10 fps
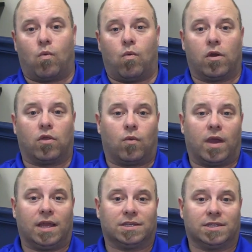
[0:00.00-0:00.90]
One of the
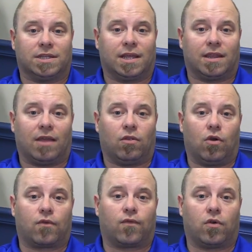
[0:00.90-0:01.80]
ways is that they
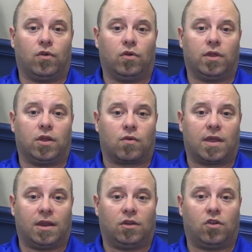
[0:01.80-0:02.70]
look for newly
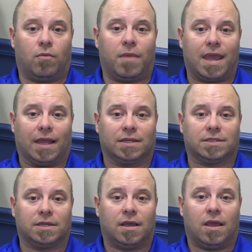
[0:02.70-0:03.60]
created domains.